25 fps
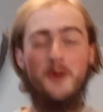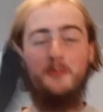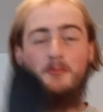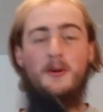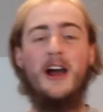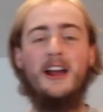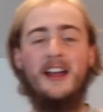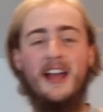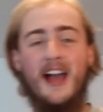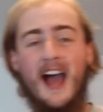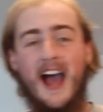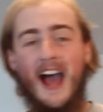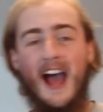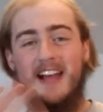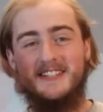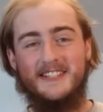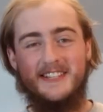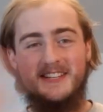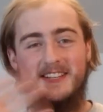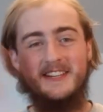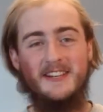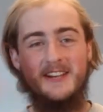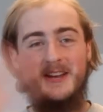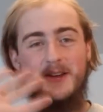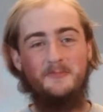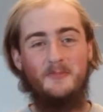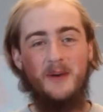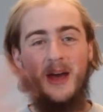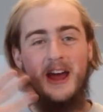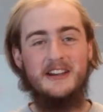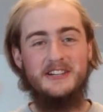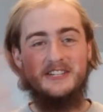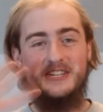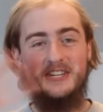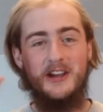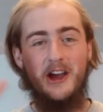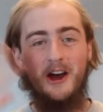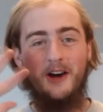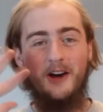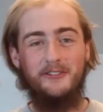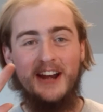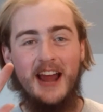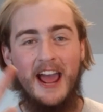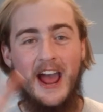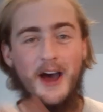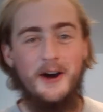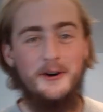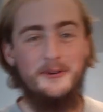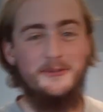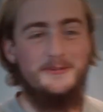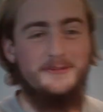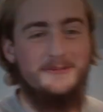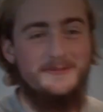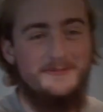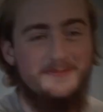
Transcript: Bye, guys. Benji, over and out.